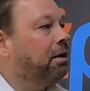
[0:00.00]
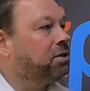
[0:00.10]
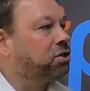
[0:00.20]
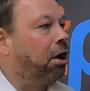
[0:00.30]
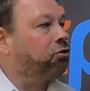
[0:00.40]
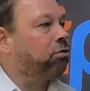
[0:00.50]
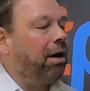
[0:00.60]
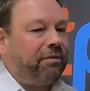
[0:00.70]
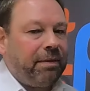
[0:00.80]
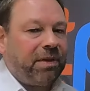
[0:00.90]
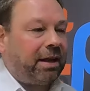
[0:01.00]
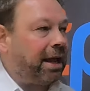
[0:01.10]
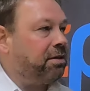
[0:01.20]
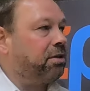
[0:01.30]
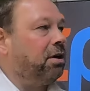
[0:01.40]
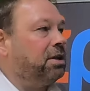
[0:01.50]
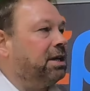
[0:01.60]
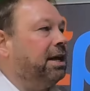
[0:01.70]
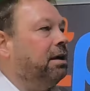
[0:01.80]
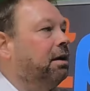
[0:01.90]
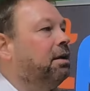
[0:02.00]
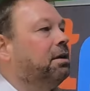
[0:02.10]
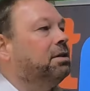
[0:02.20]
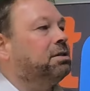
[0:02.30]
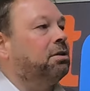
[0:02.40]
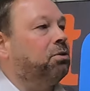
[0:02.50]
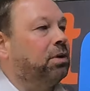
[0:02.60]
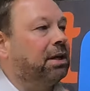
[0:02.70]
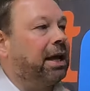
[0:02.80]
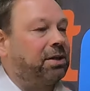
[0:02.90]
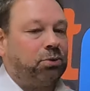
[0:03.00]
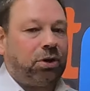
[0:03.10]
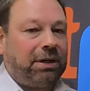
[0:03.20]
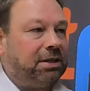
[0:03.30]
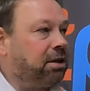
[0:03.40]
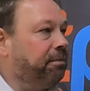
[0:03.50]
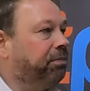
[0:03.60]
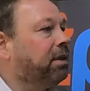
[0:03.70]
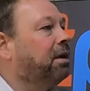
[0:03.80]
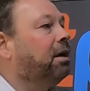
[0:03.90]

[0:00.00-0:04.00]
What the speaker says: Start driving at 8:30 to Castle Donington.